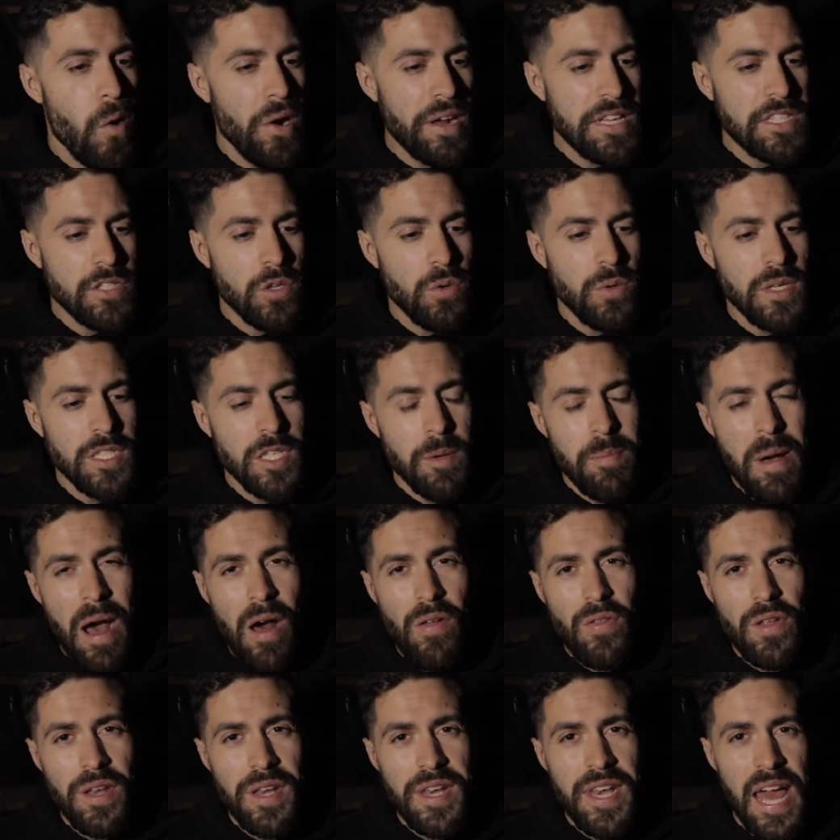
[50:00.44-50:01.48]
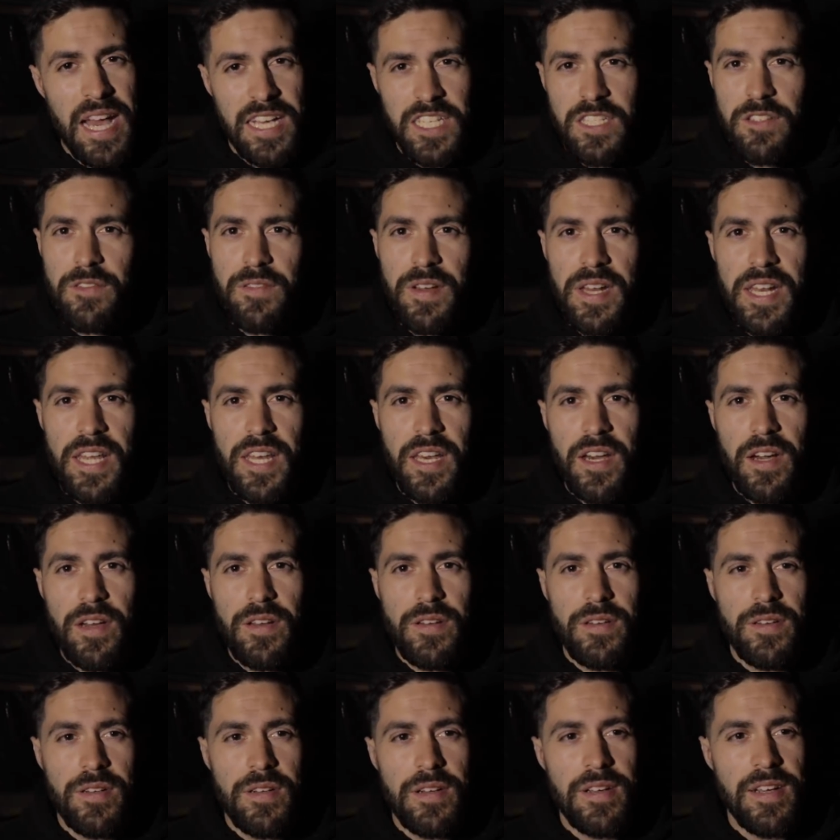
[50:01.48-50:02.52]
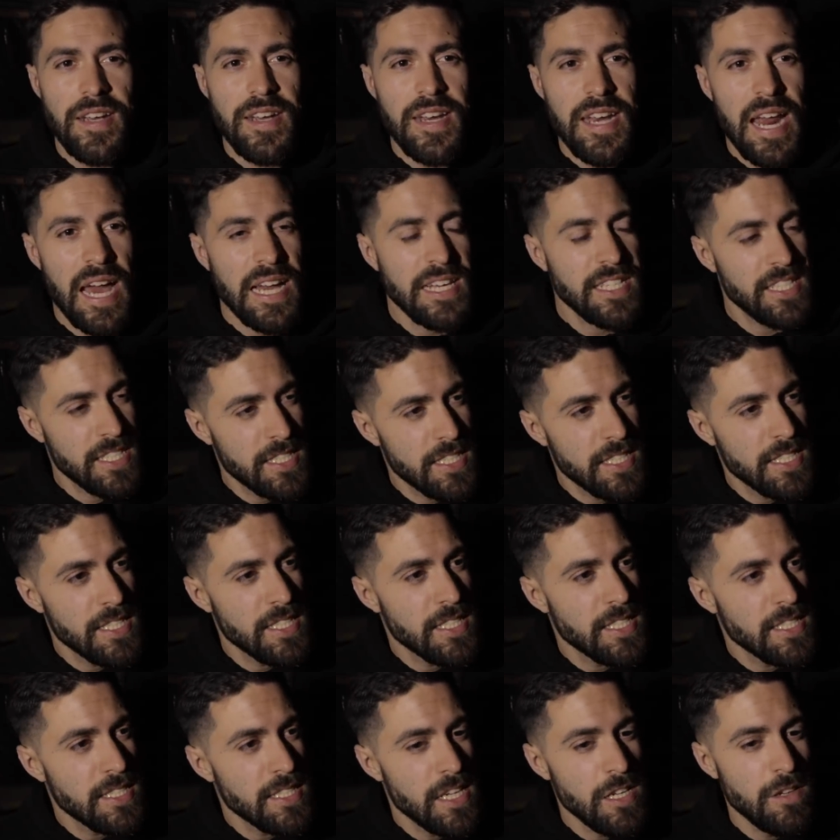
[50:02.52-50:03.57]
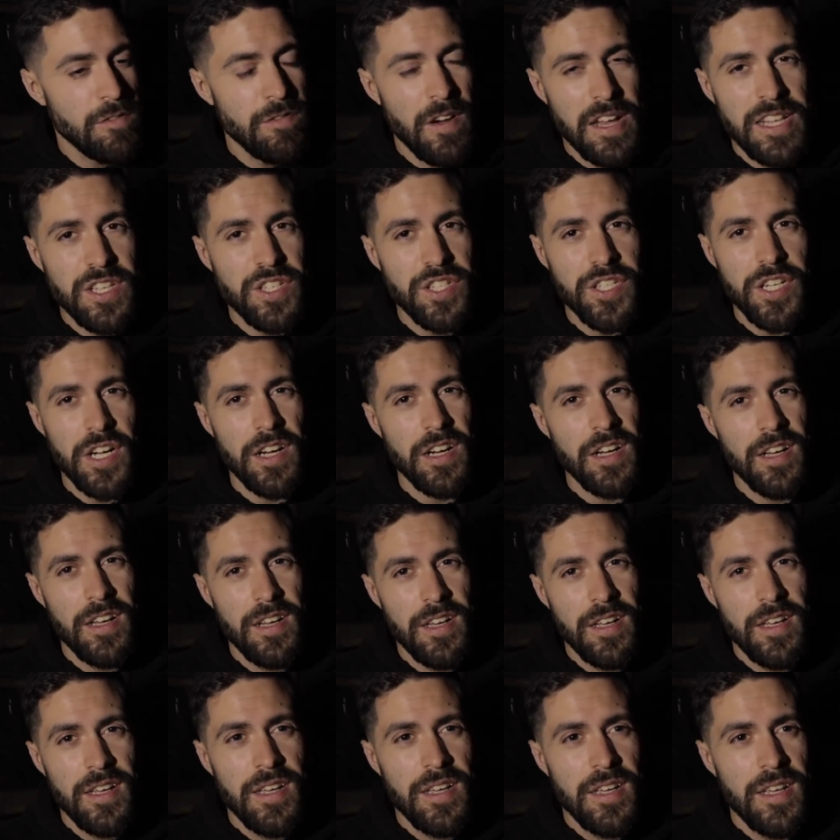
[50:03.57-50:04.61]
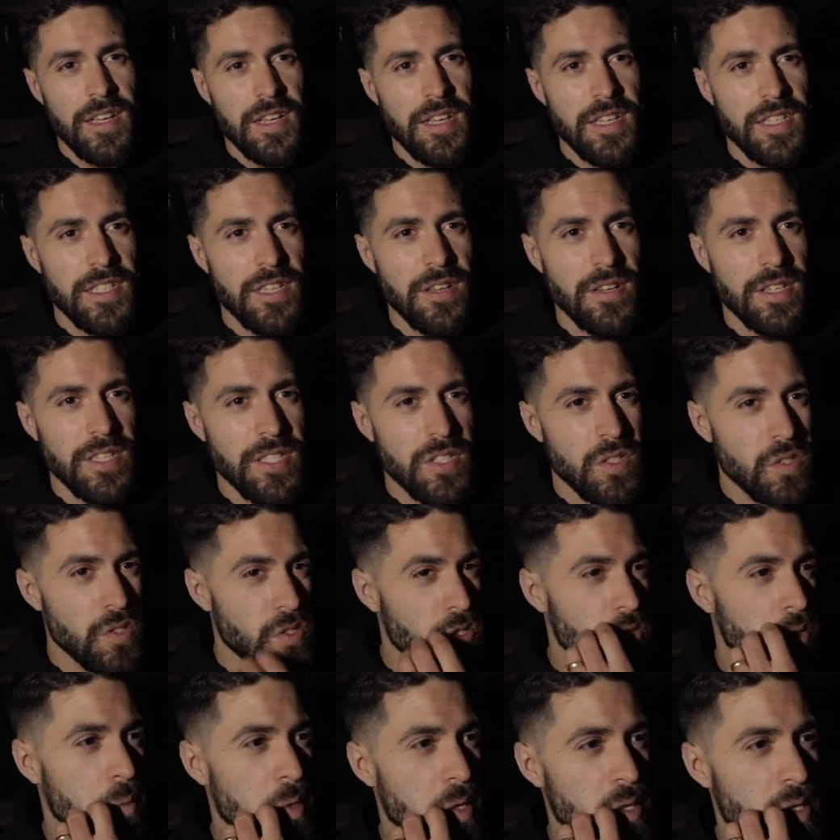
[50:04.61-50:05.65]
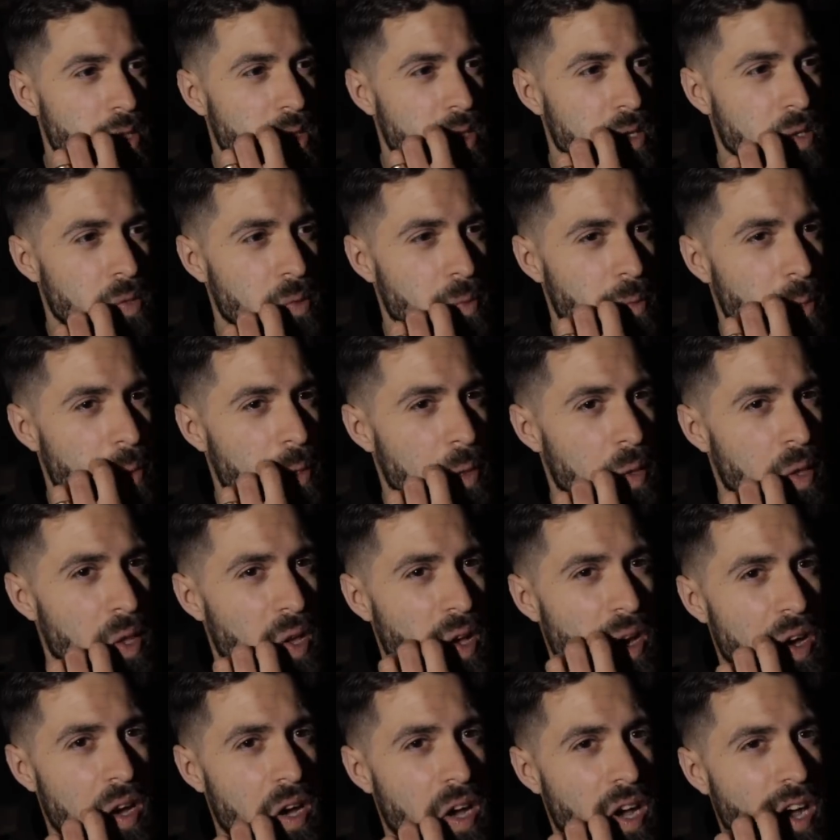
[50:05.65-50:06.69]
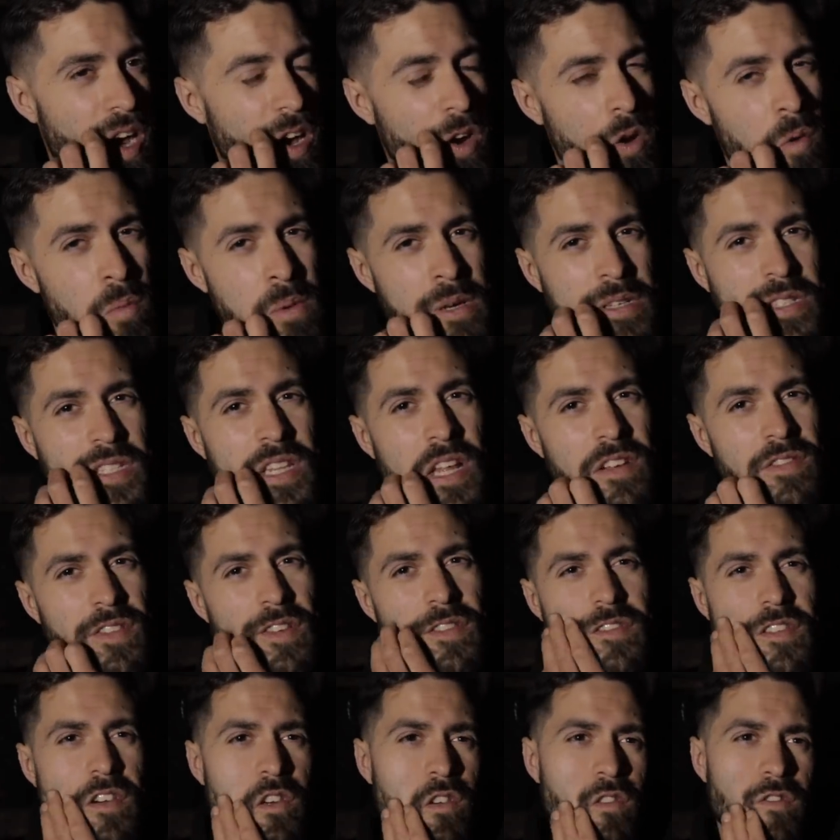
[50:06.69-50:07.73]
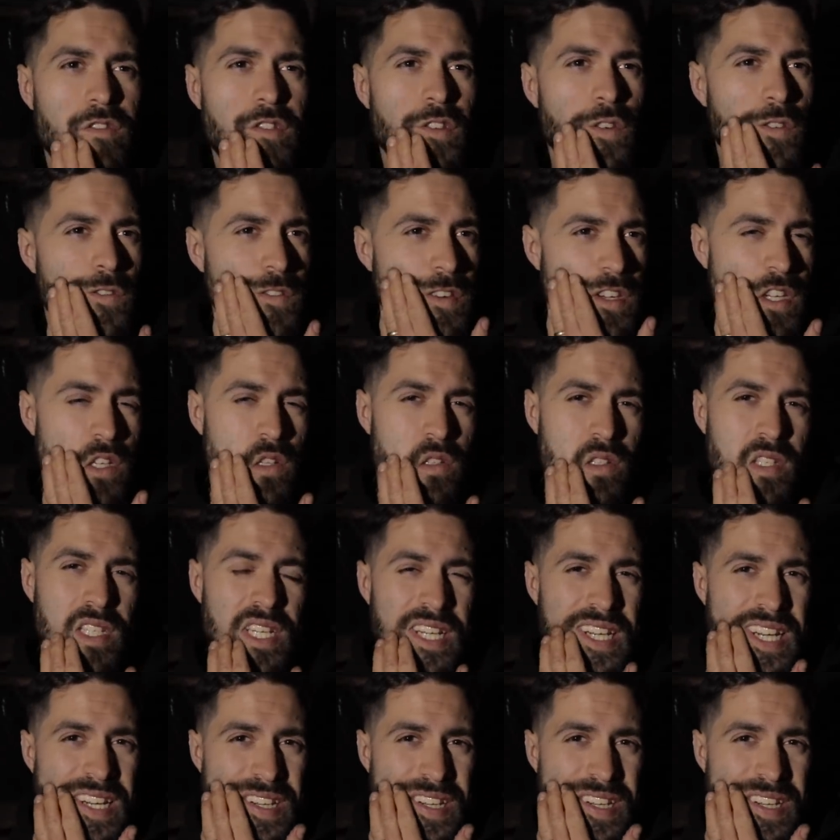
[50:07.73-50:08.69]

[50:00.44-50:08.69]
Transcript: it's always about the next video and the next adventure. So it's, it's almost, I almost never feel fulfilled